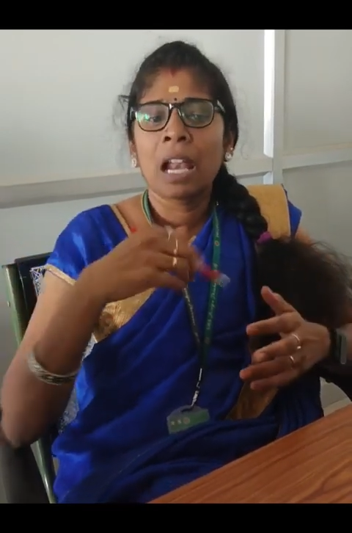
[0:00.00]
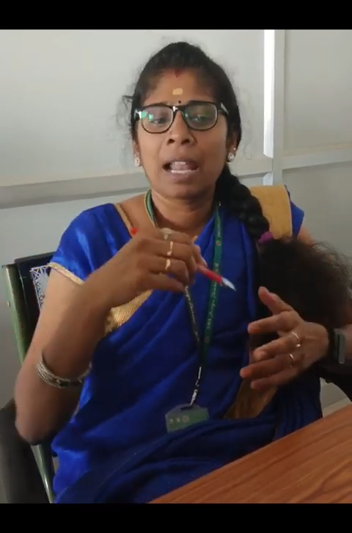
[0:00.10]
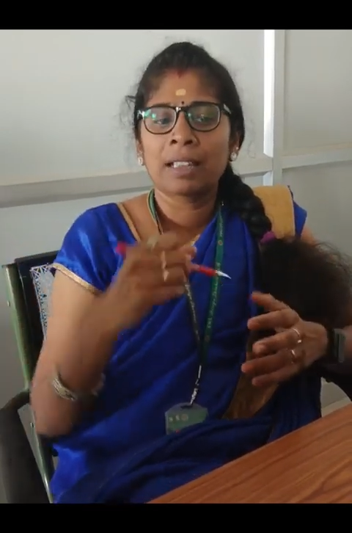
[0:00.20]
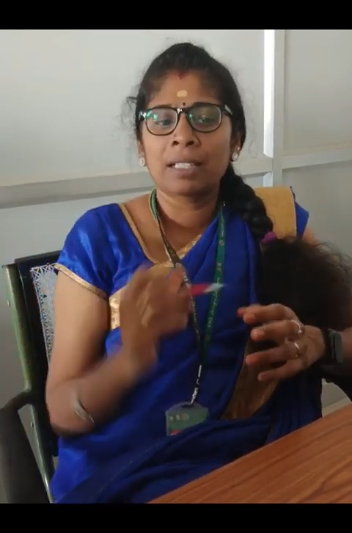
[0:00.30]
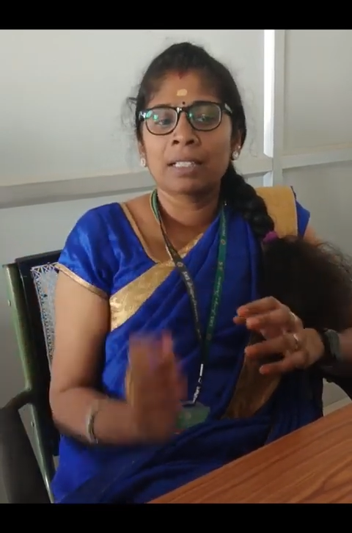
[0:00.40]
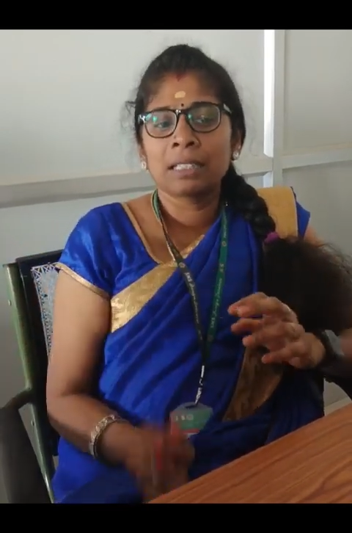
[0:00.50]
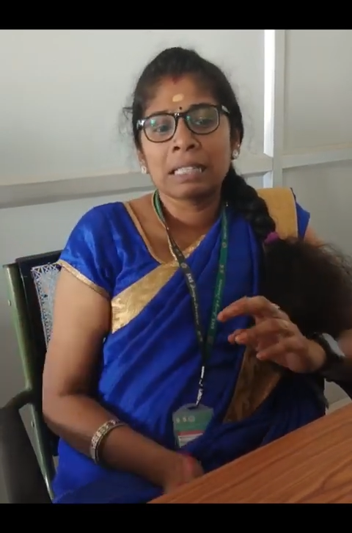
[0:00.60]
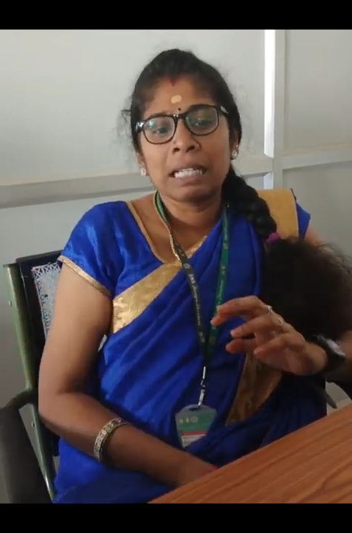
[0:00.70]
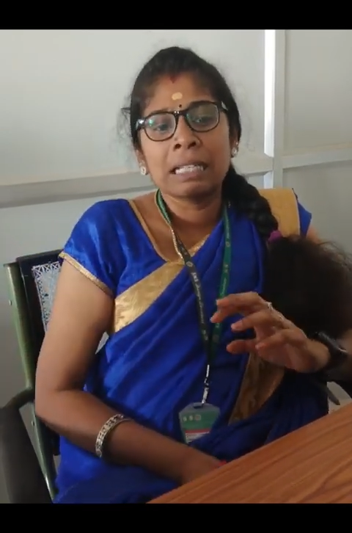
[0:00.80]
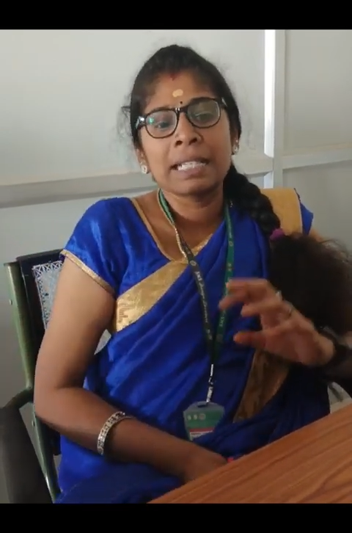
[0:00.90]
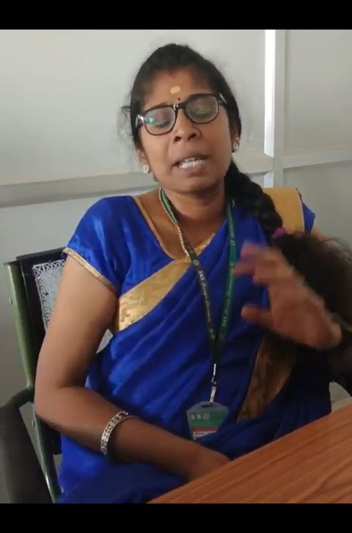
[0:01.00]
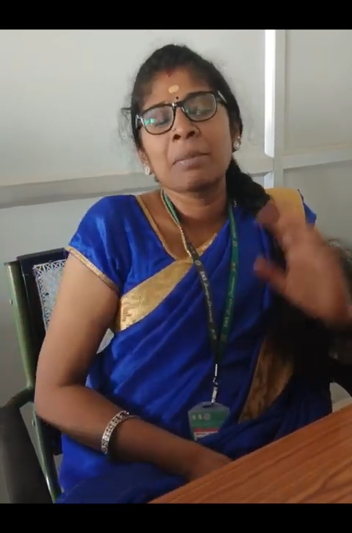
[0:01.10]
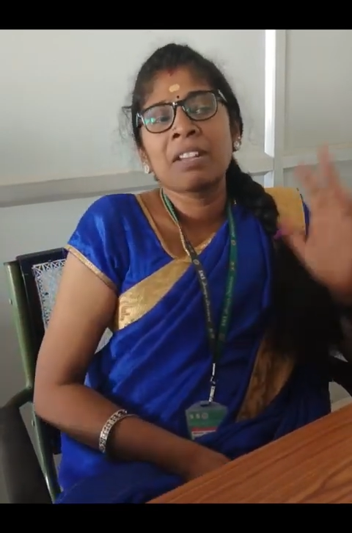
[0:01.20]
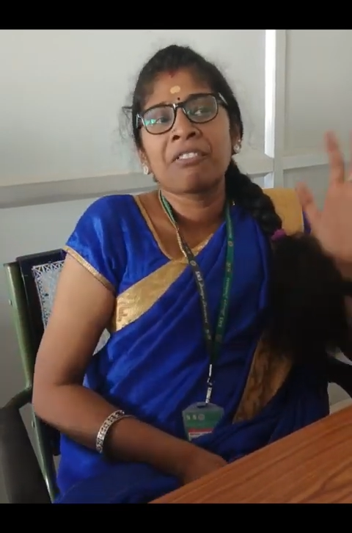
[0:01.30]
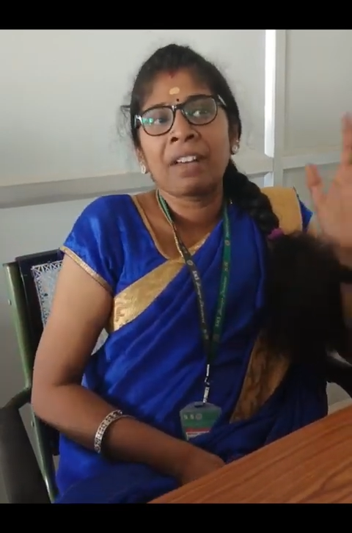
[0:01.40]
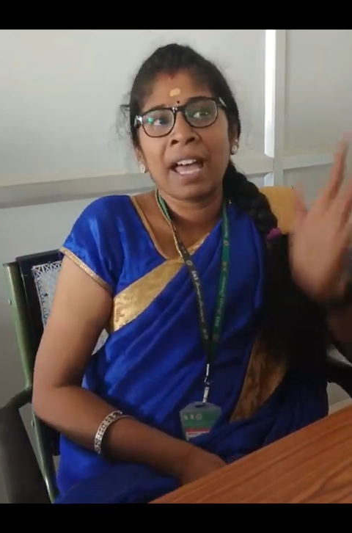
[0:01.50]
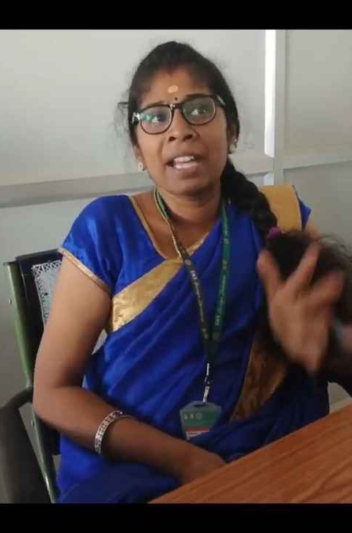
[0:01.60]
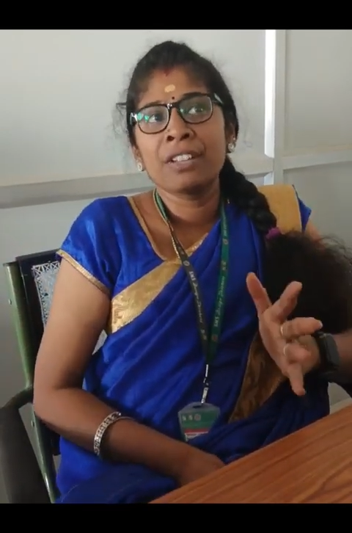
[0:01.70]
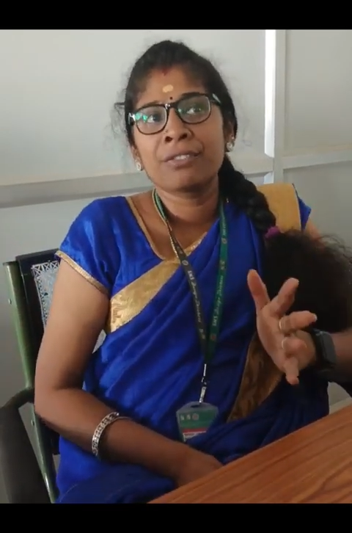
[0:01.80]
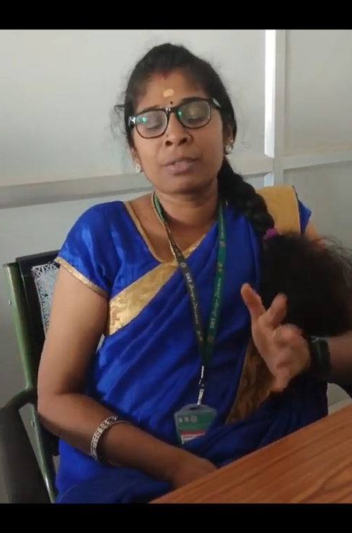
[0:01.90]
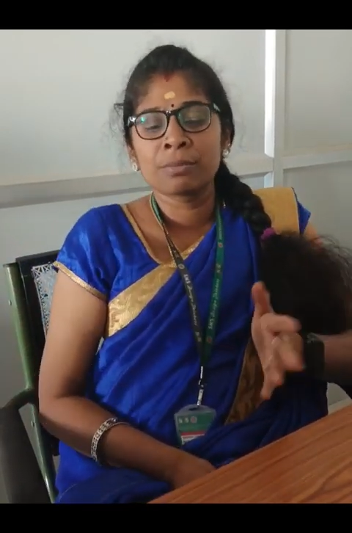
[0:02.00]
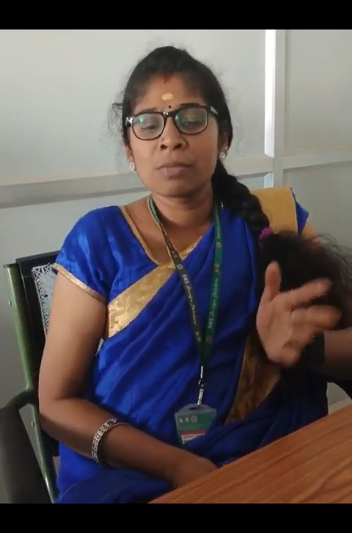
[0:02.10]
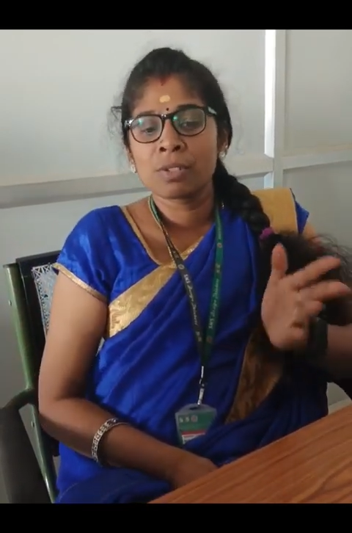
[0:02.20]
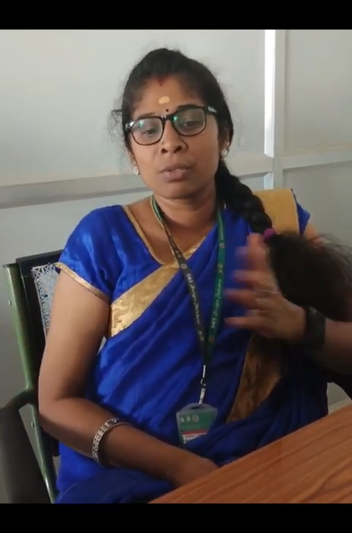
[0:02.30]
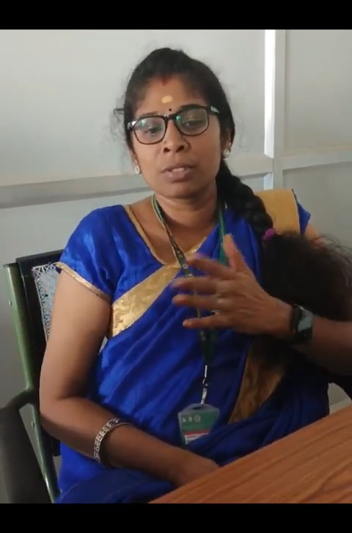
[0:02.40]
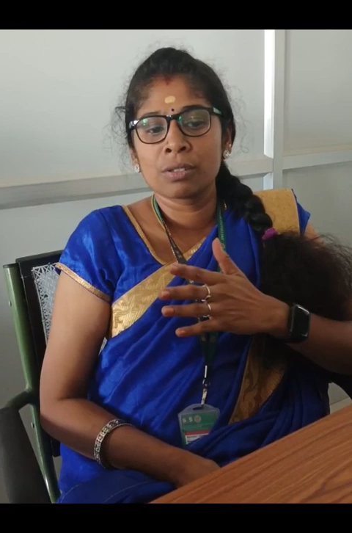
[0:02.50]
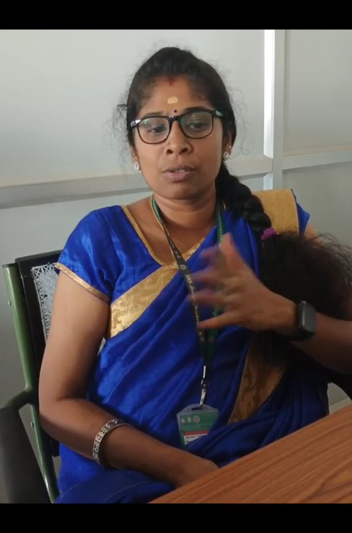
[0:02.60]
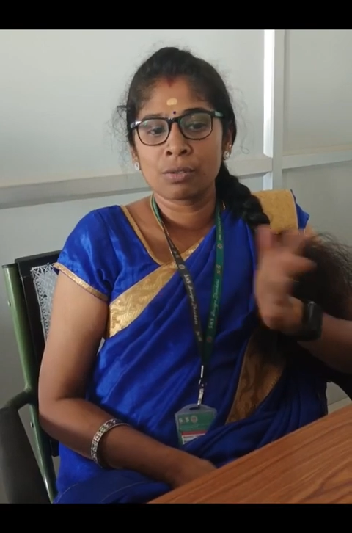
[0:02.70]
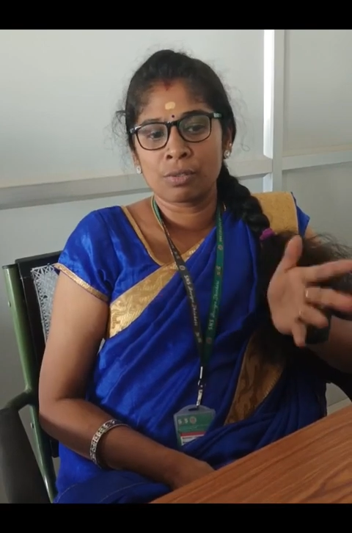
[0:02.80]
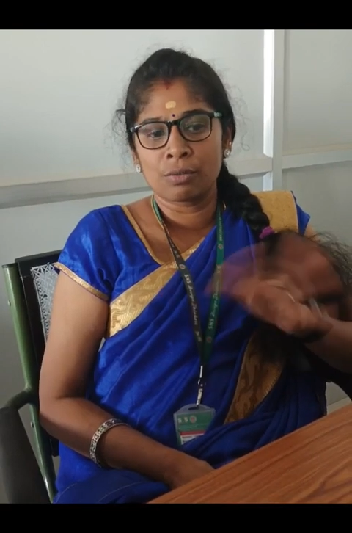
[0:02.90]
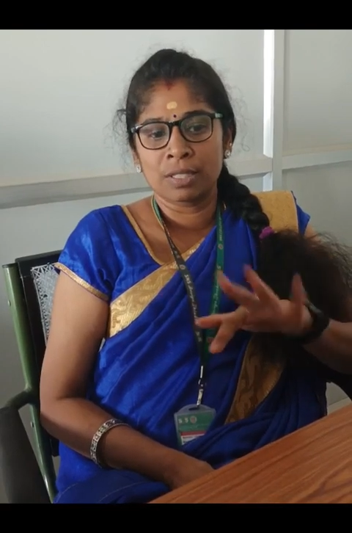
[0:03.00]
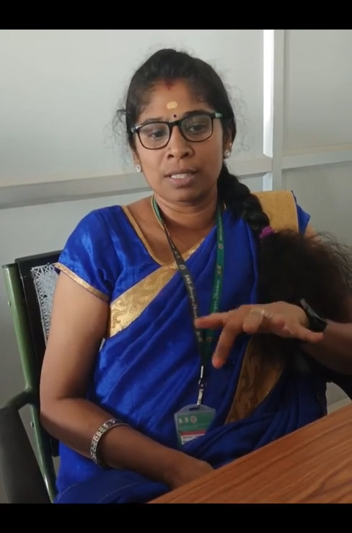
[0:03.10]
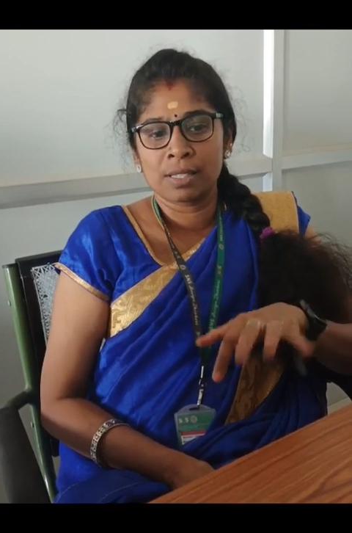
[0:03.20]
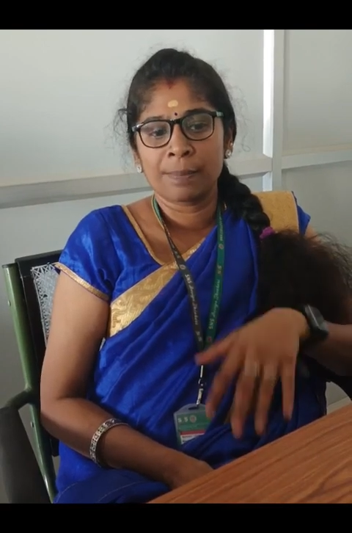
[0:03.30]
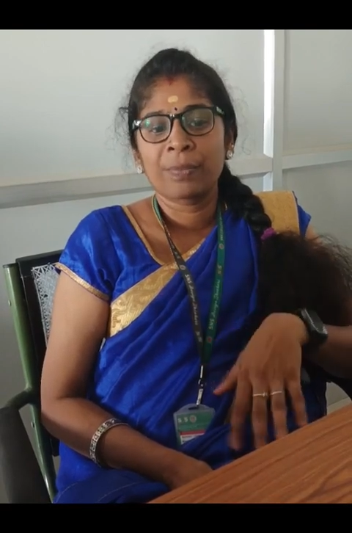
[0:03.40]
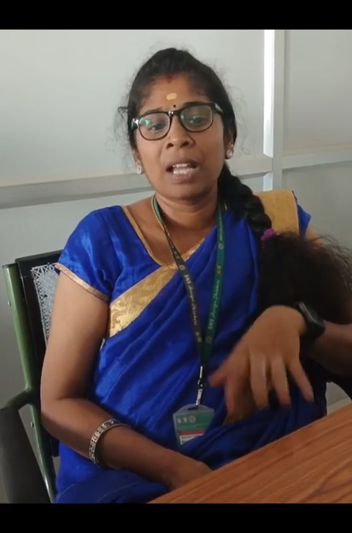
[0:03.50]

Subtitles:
Like that, the learning may vary from students to students.